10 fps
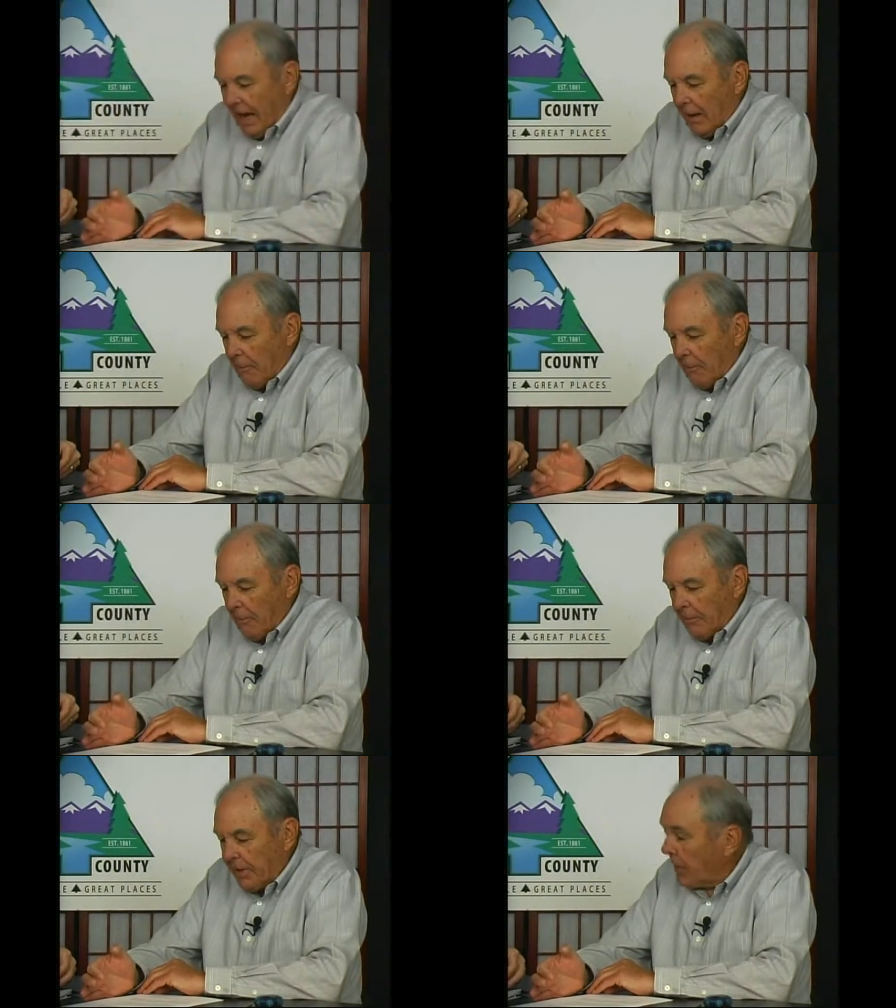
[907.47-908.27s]

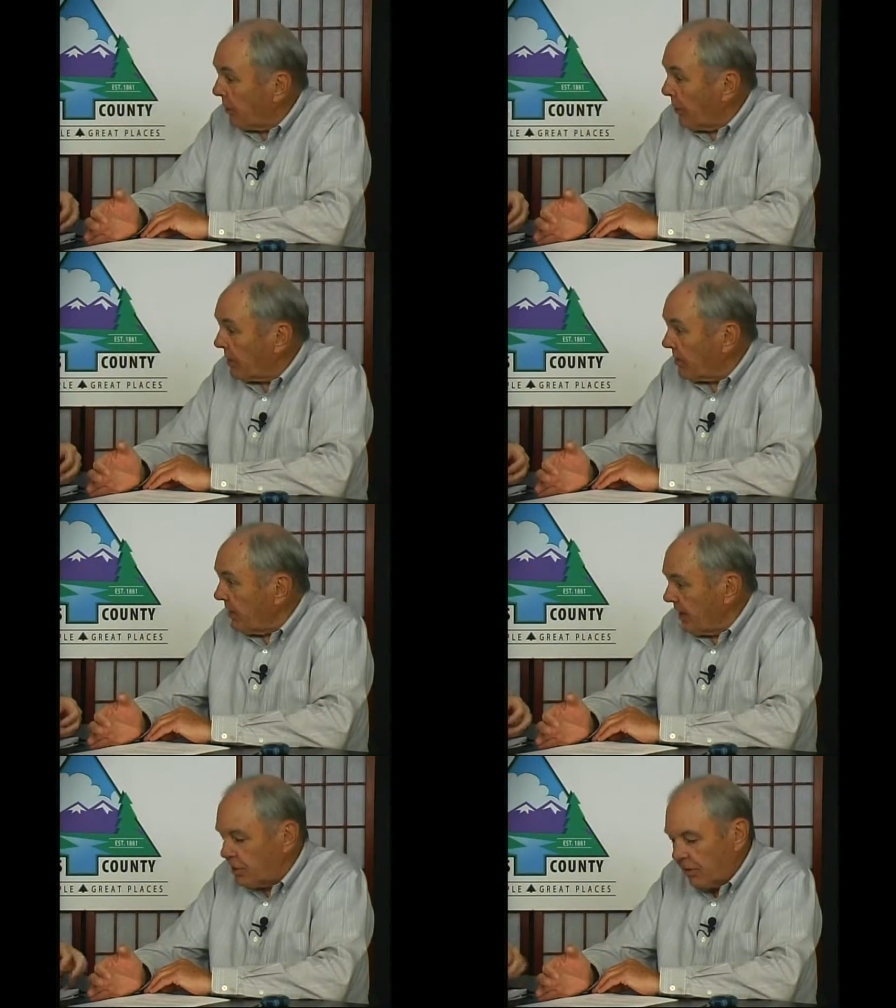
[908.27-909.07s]
Um, another
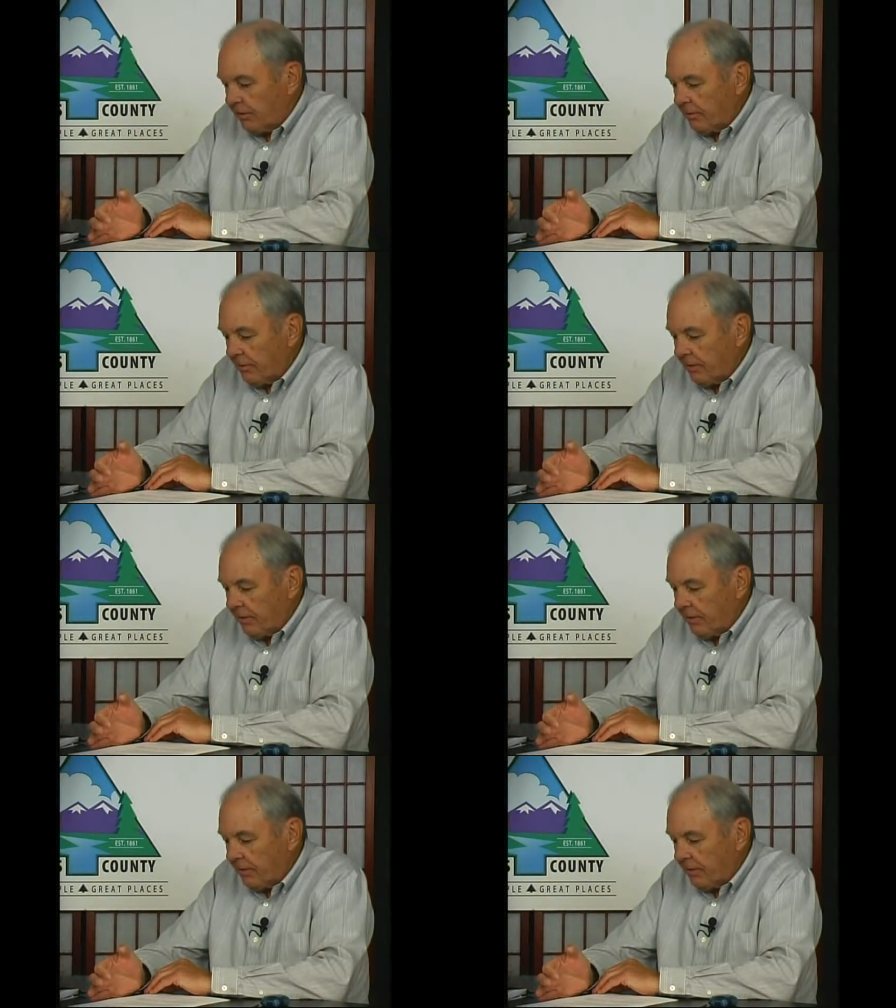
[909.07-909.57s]
presentation